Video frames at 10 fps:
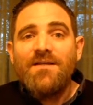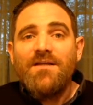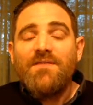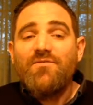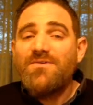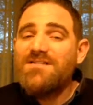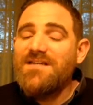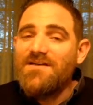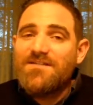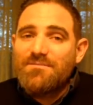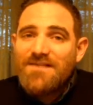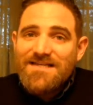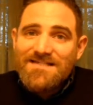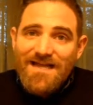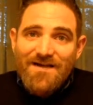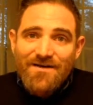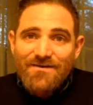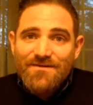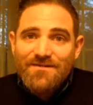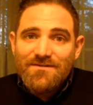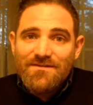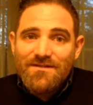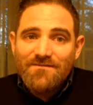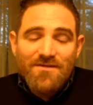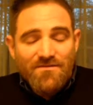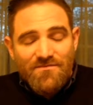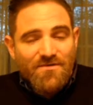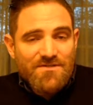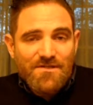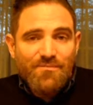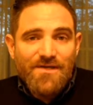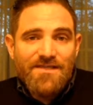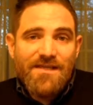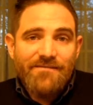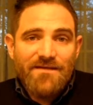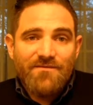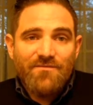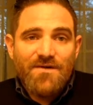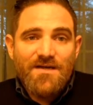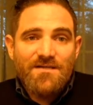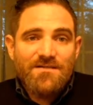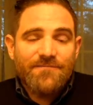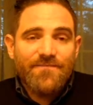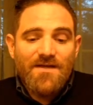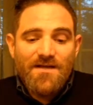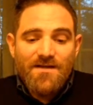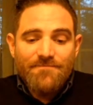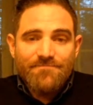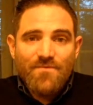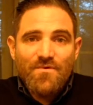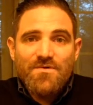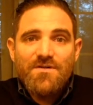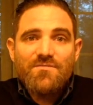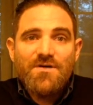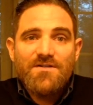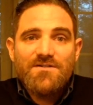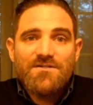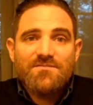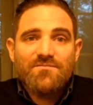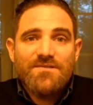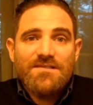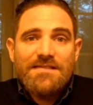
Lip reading: If you want to see how this plays out, you can, well, of course, you can play the game in different ways. Or you can watch this really